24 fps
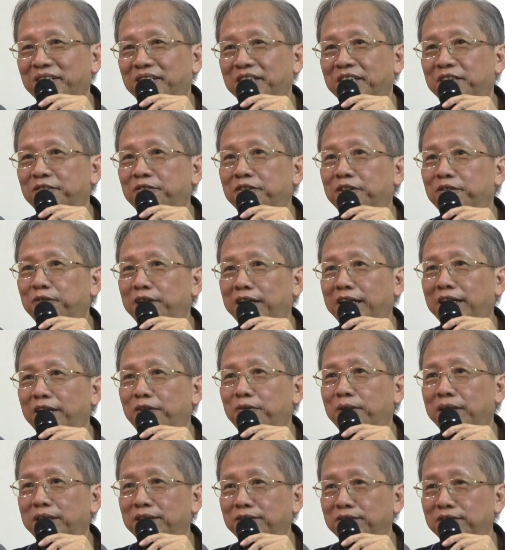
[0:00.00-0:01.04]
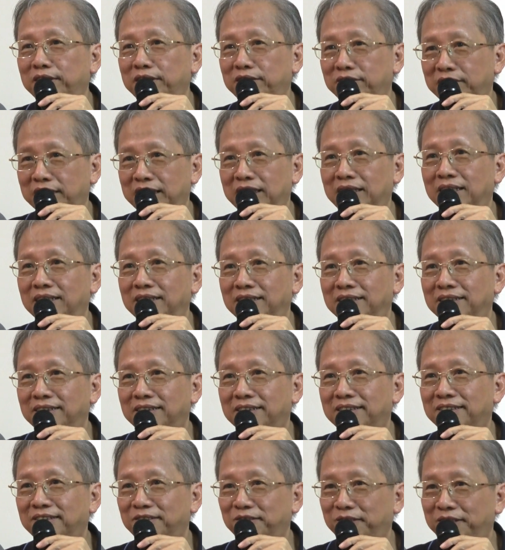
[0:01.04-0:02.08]
Even when I went to New Zealand,
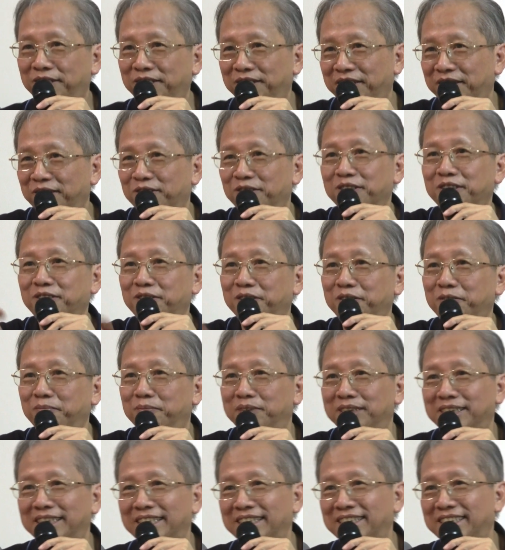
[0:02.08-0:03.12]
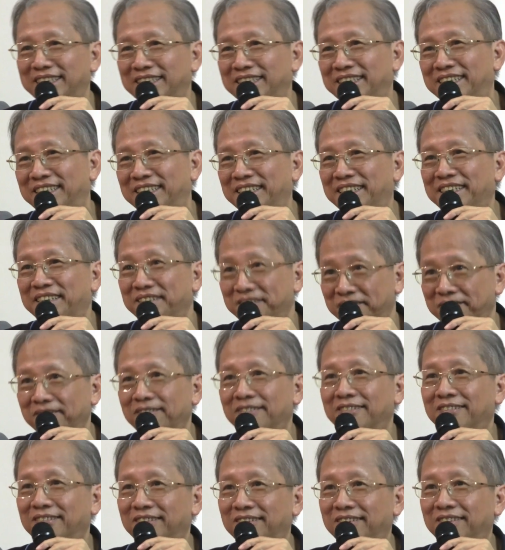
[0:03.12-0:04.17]
when I was with Mr. C,
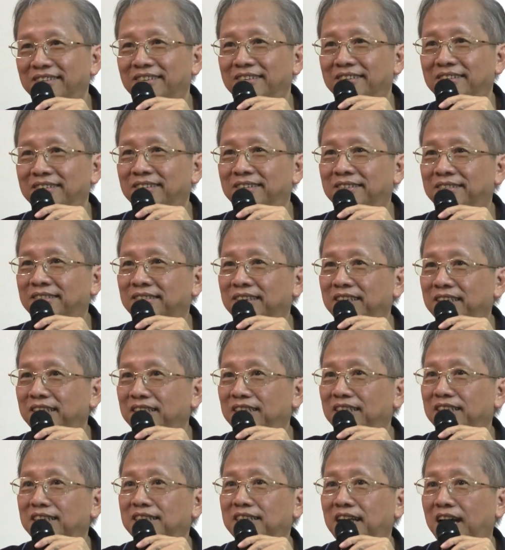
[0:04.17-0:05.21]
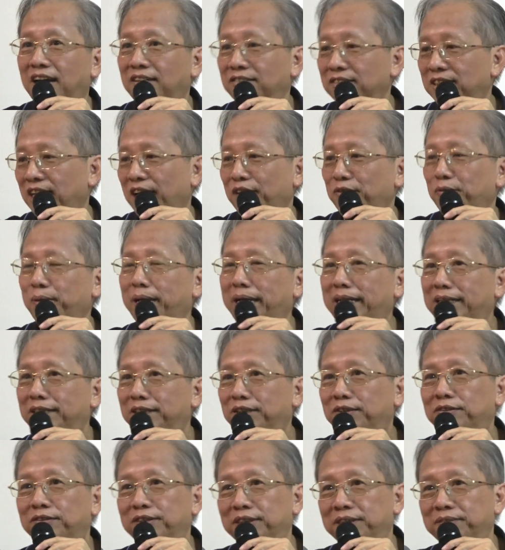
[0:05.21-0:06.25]
in his house, I went
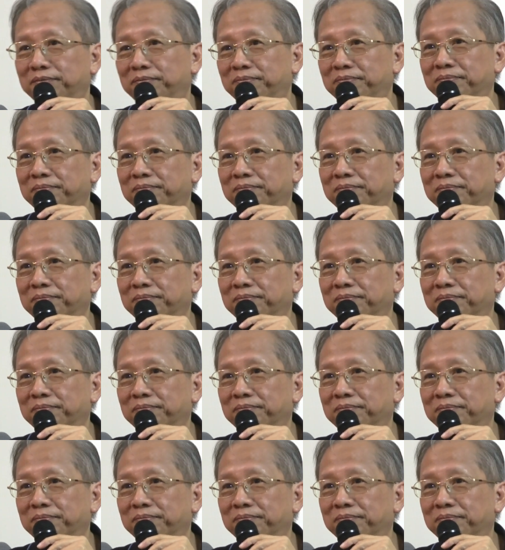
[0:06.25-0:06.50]
into it.